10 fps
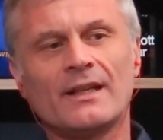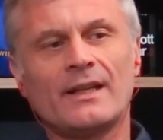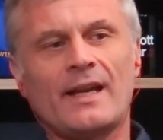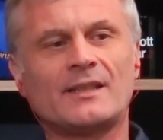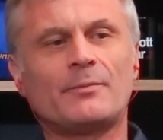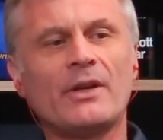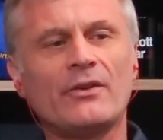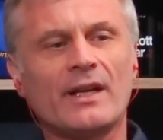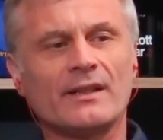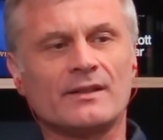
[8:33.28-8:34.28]

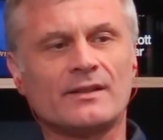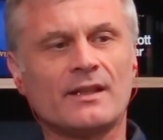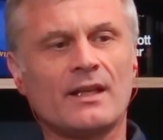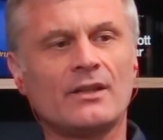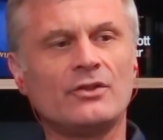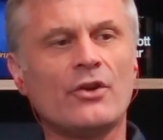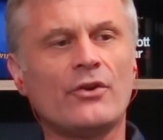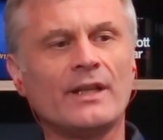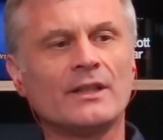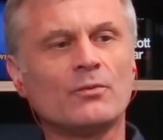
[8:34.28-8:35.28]
experience
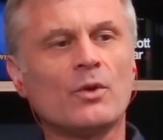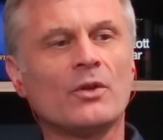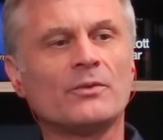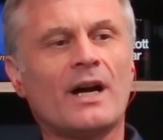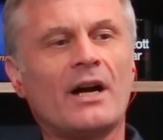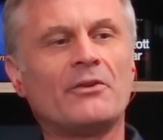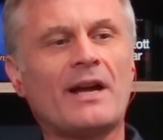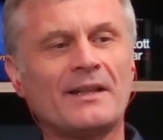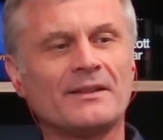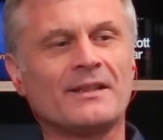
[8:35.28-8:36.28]
during one of the
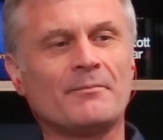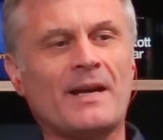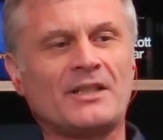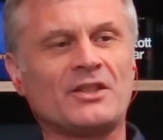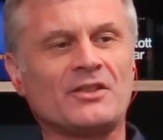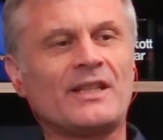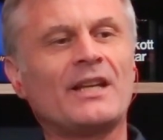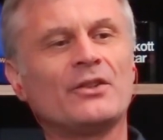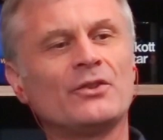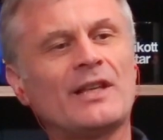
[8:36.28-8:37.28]
Iran matches.
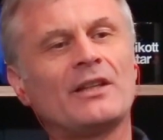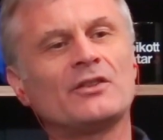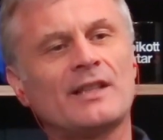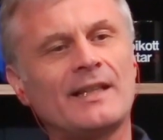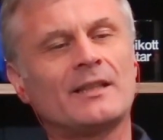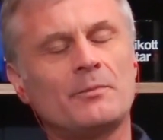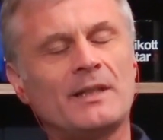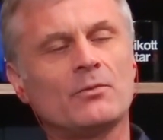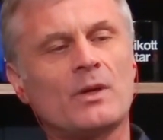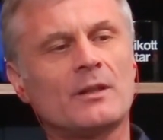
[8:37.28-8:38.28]
Can you tell us a little
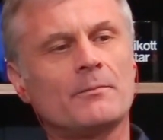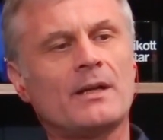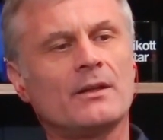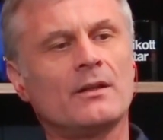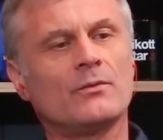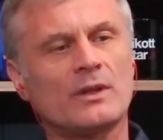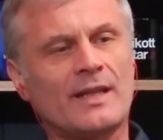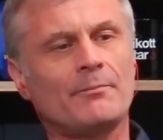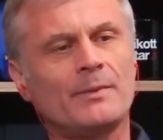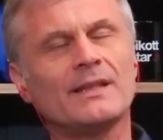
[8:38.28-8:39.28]
bit
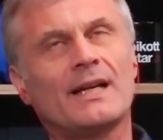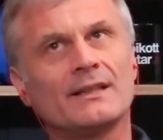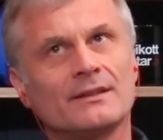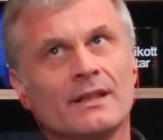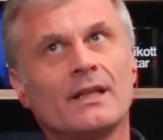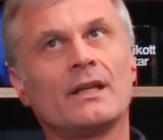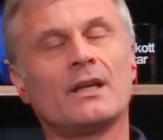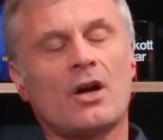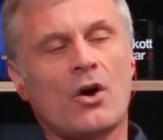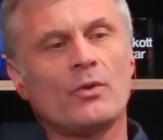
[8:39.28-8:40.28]
what happened and
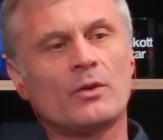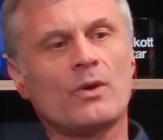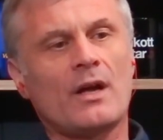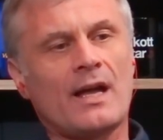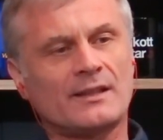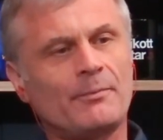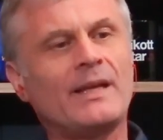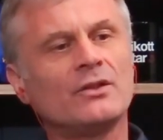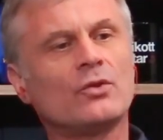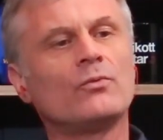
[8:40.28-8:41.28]
how it has
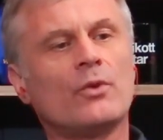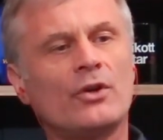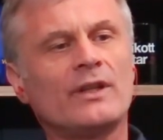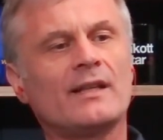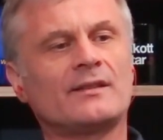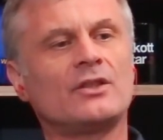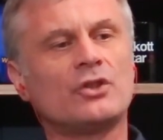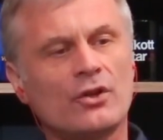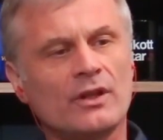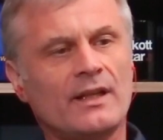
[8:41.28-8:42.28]
been to work as a
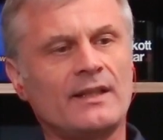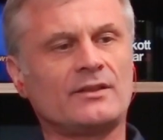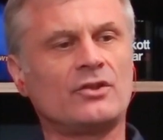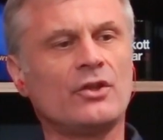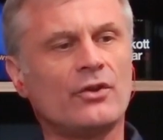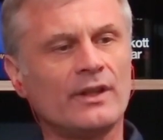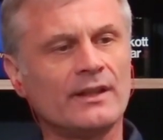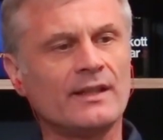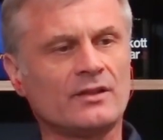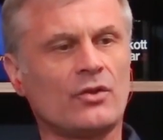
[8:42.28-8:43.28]
journalist
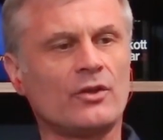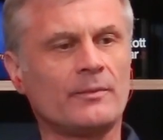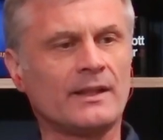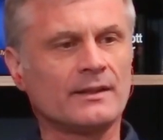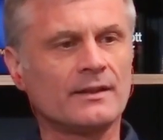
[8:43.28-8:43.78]
during this tournament?